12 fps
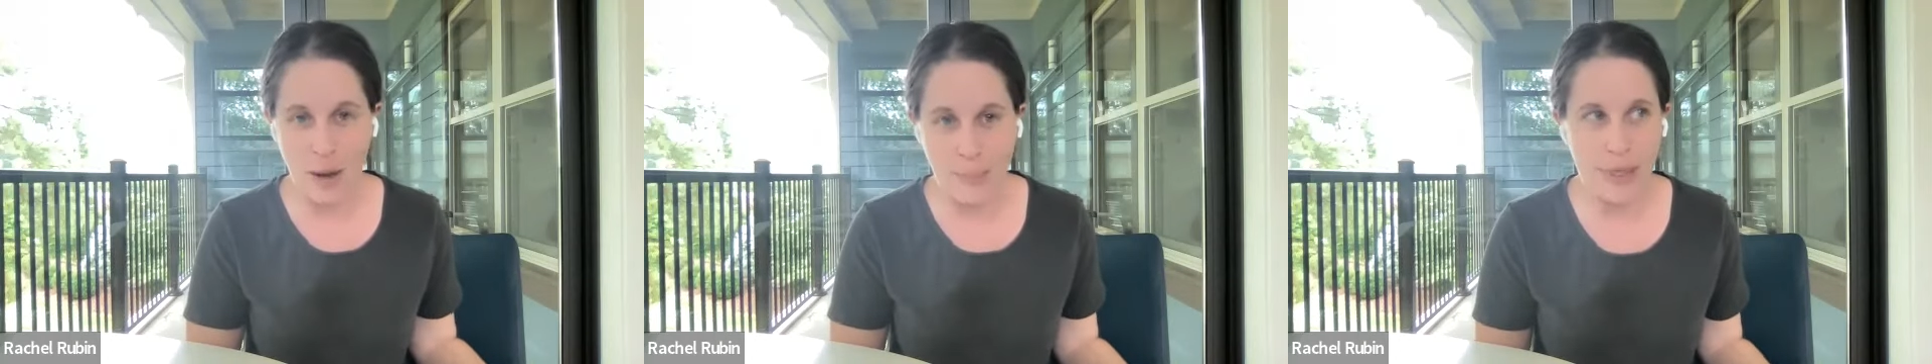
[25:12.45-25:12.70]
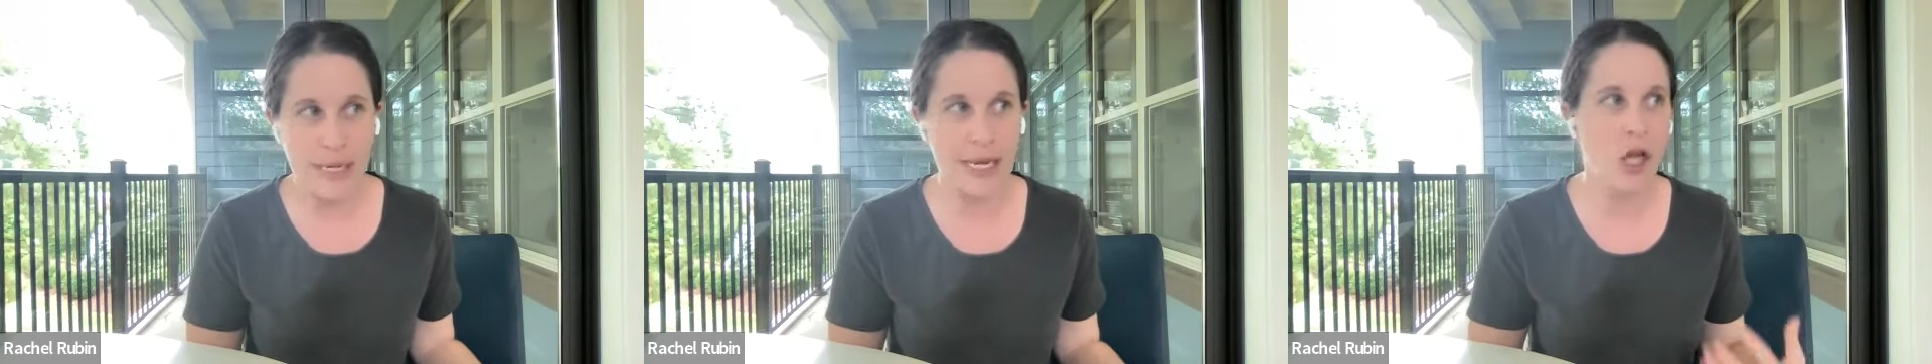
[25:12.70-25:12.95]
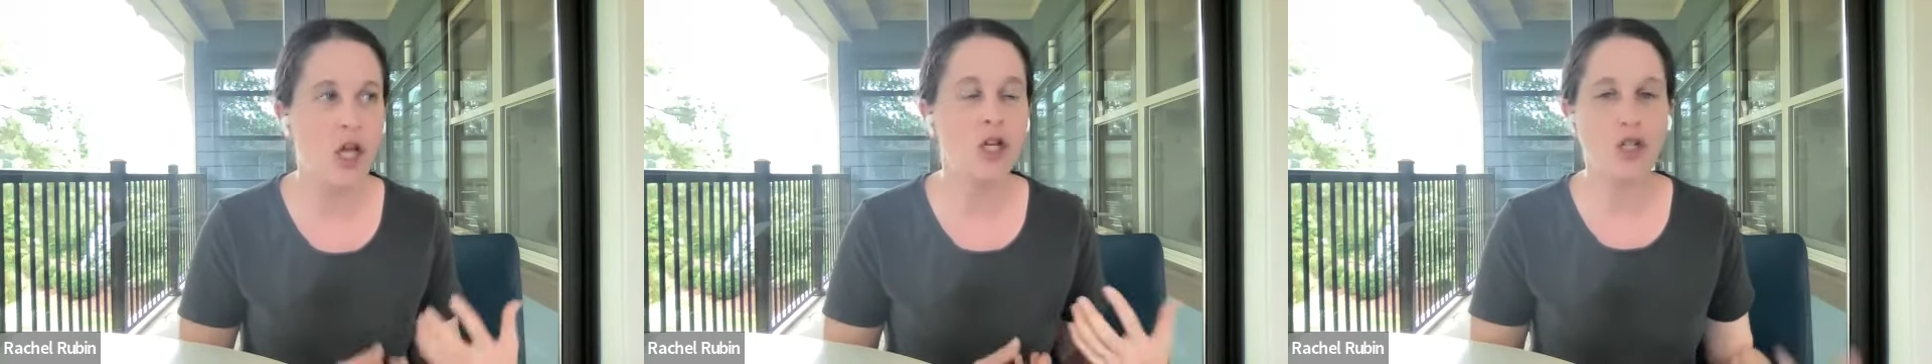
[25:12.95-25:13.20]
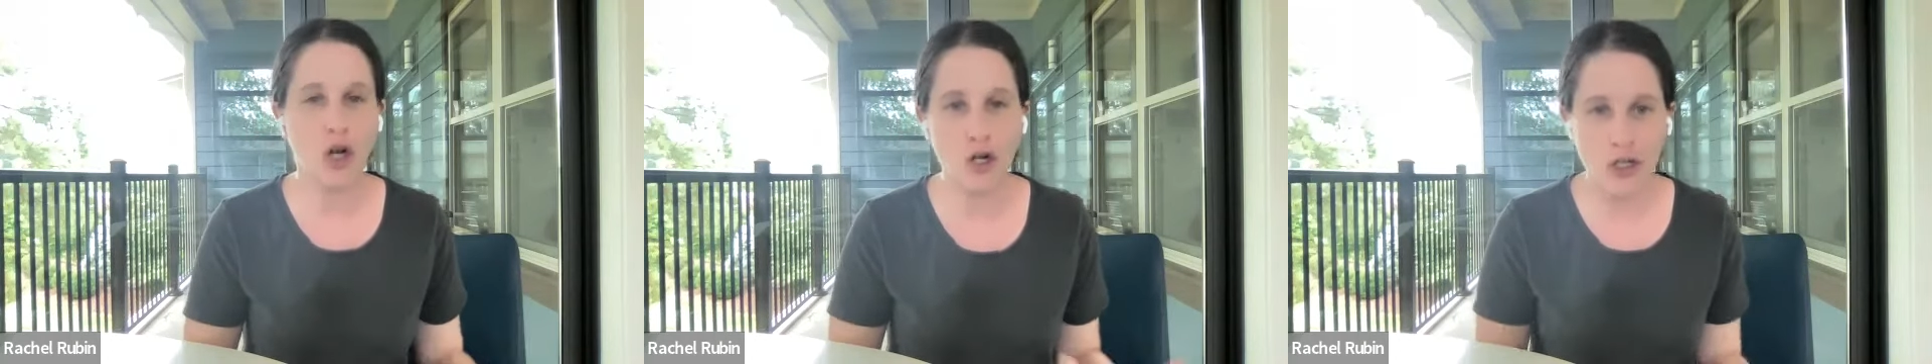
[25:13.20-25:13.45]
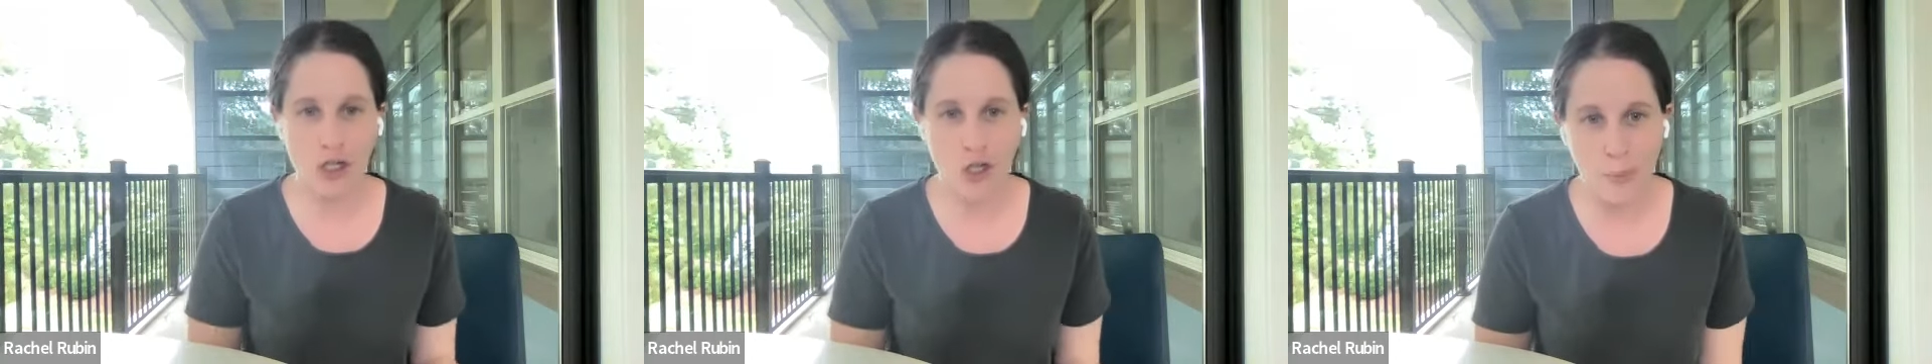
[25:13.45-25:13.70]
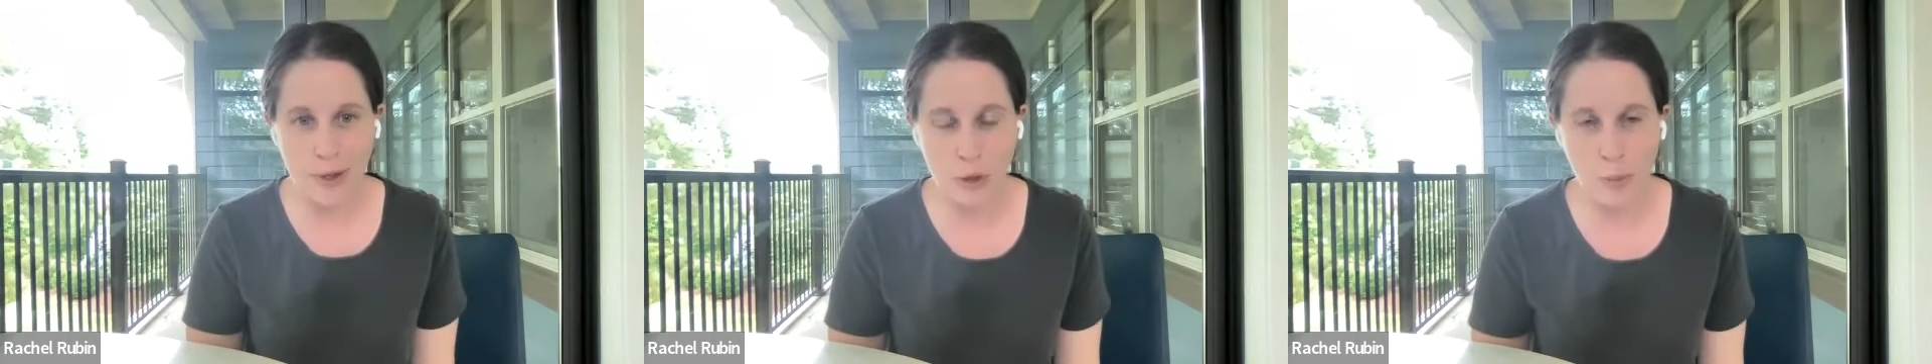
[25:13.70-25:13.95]
company charging
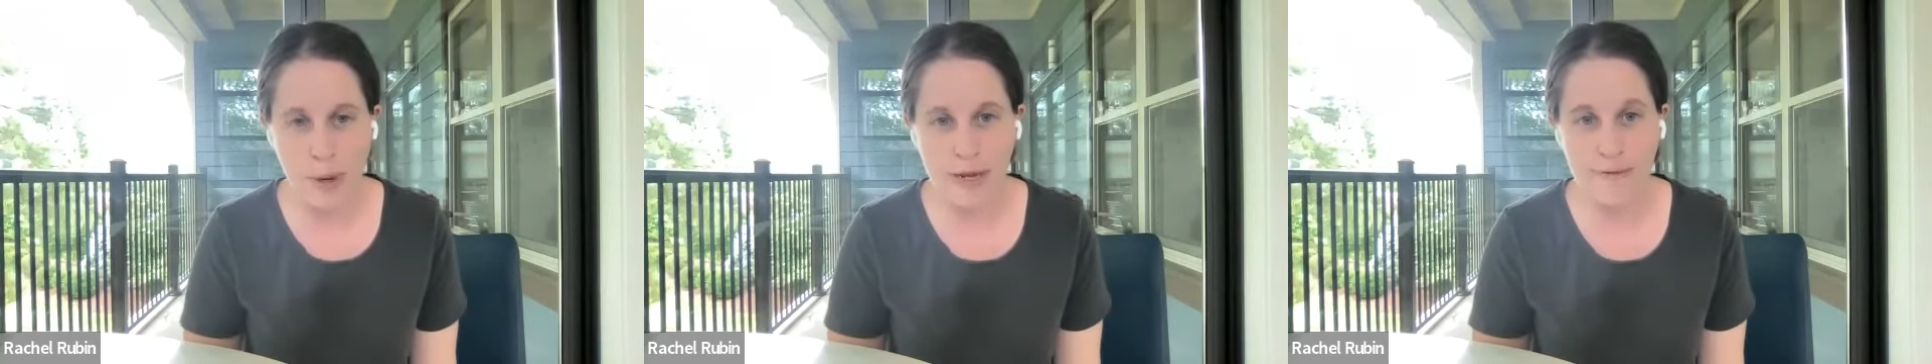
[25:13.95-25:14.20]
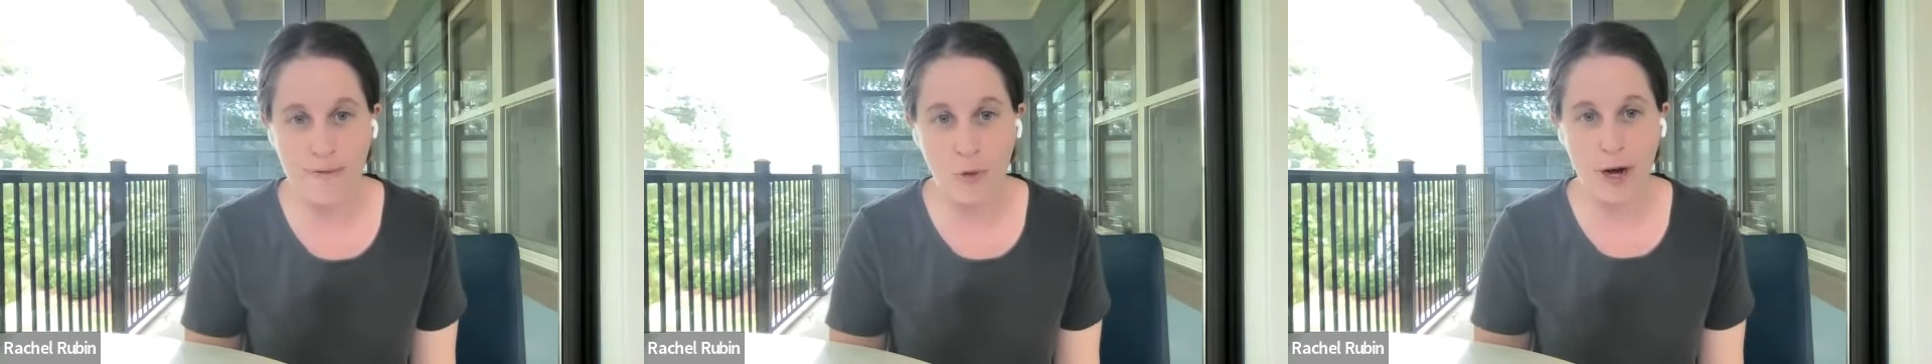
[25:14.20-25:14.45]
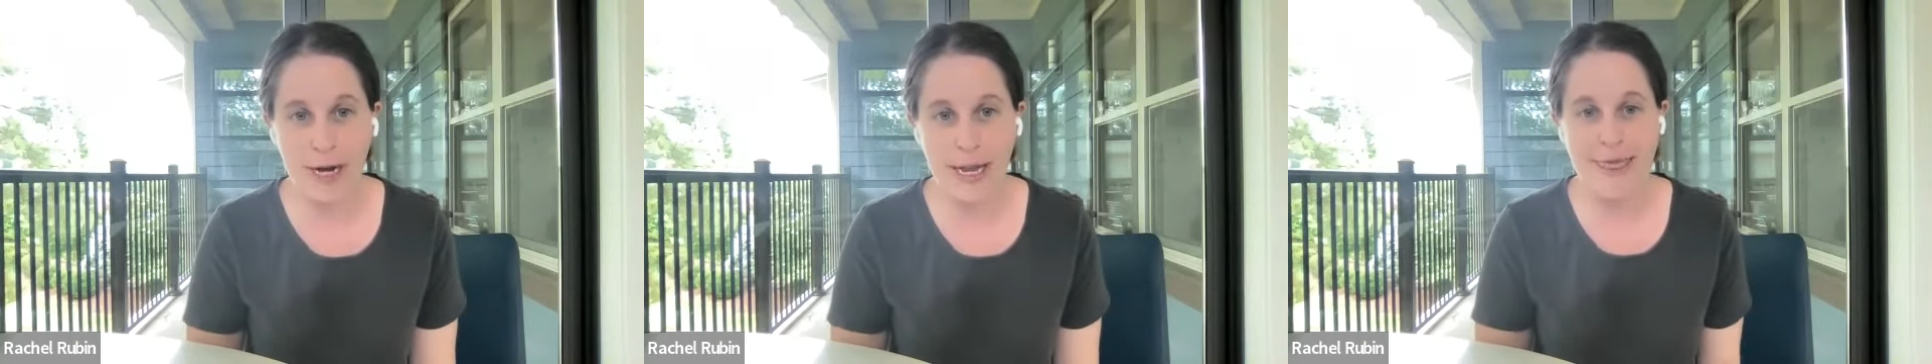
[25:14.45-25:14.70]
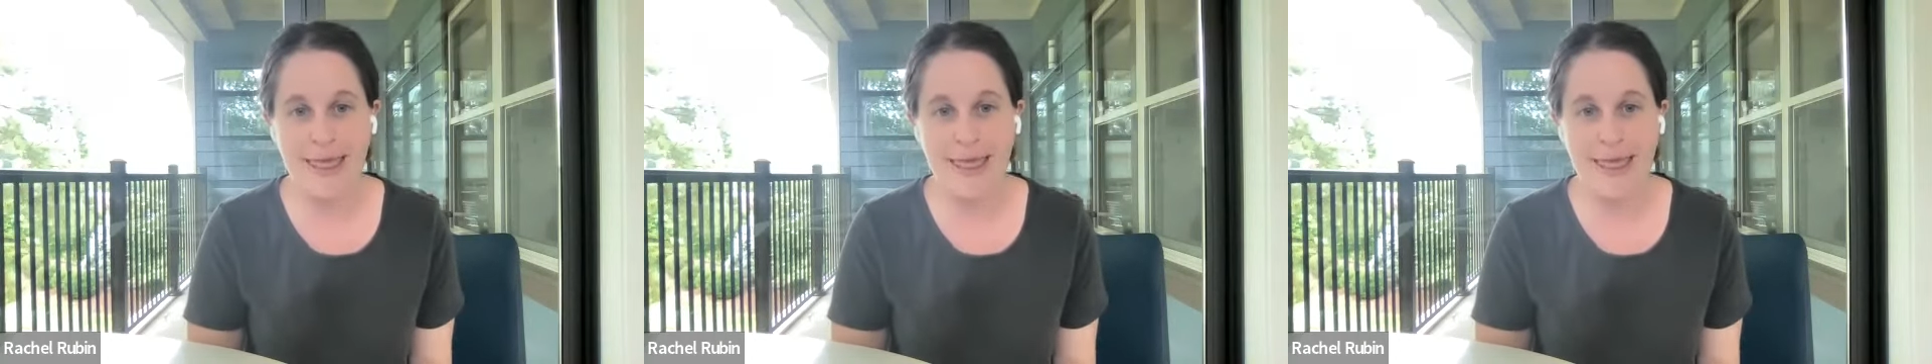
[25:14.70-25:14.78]
so much money for it?